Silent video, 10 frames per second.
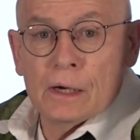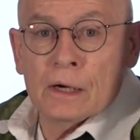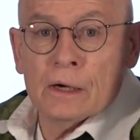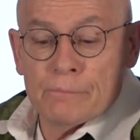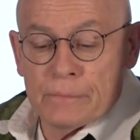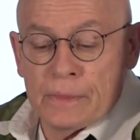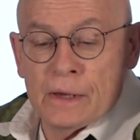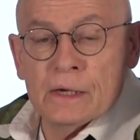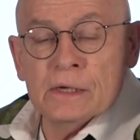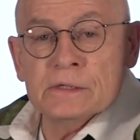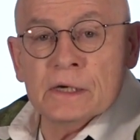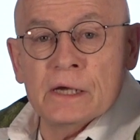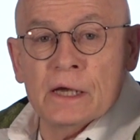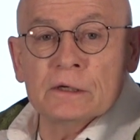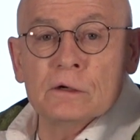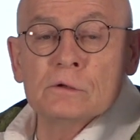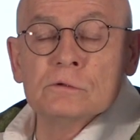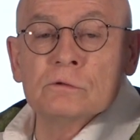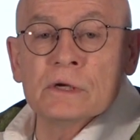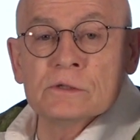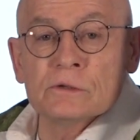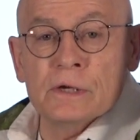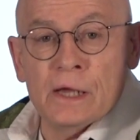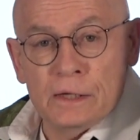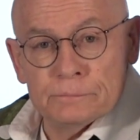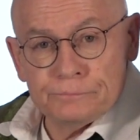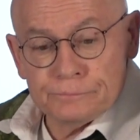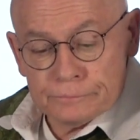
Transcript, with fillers: Um, there is a catalog raisonné,